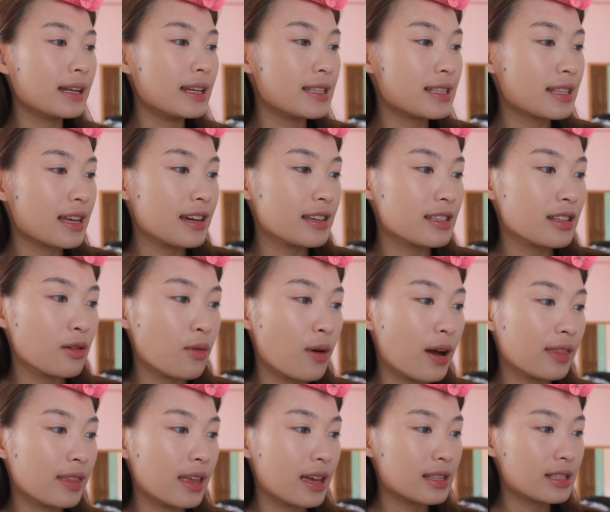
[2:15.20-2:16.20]
Lisa is the
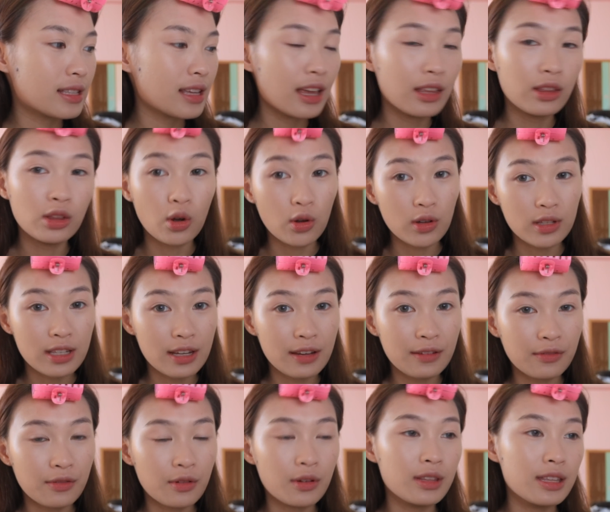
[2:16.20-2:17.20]
one that's
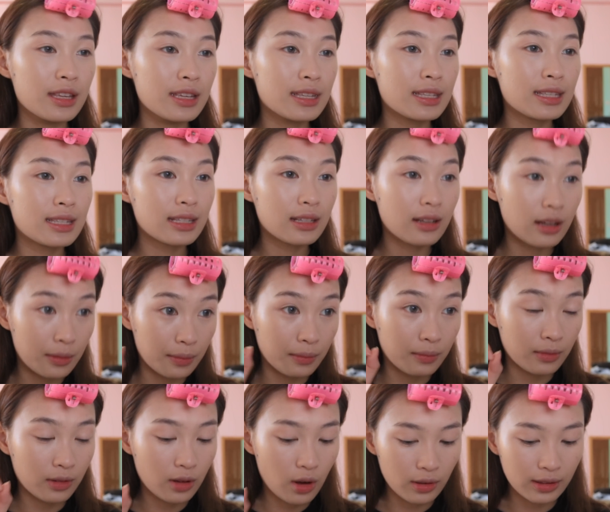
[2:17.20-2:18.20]
endorsing for this
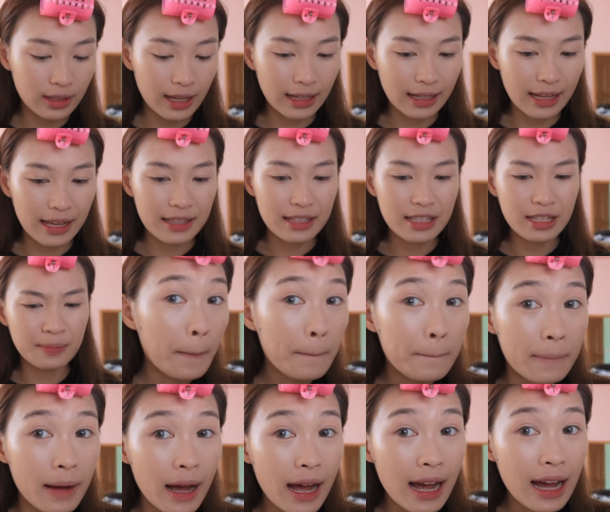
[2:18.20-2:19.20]
contact lens.
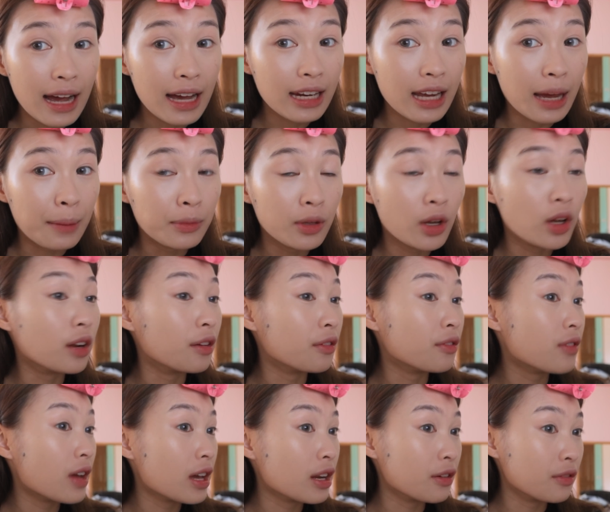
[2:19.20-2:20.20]
But I'm not a
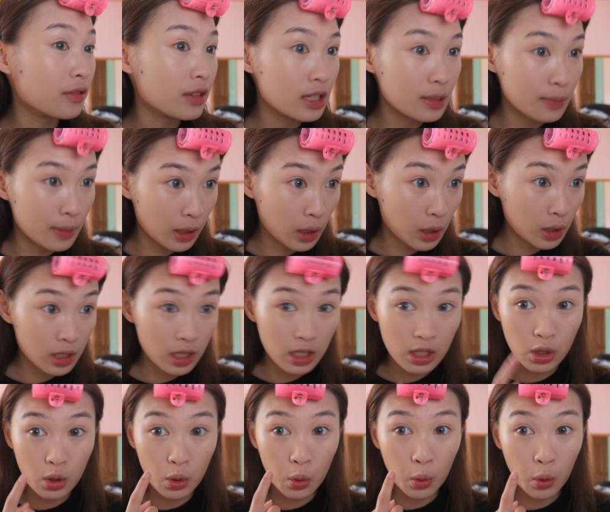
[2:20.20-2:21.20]
fan of this because
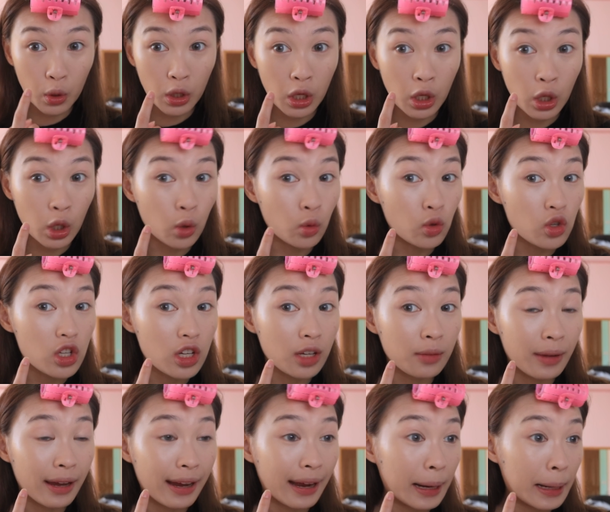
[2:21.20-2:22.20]
it's too huge
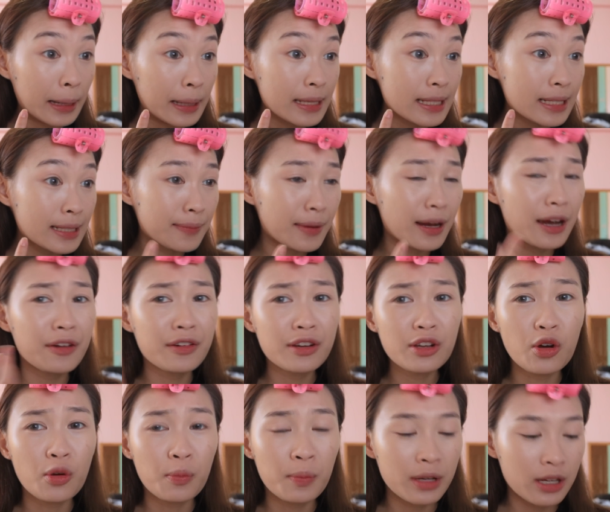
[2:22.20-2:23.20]
in my eyes. But I already
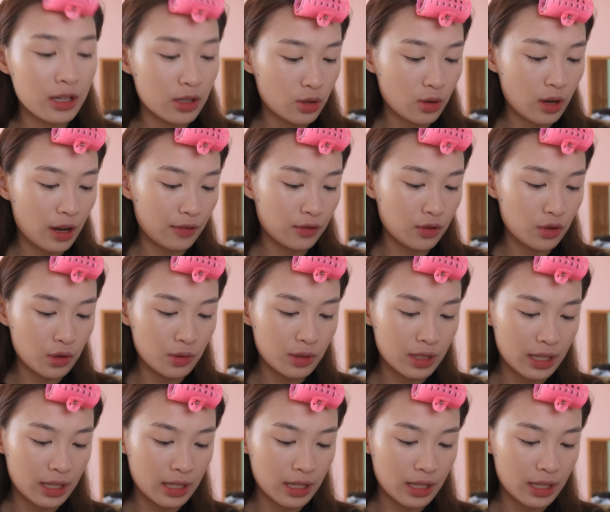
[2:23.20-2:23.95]
opened it, so I have to use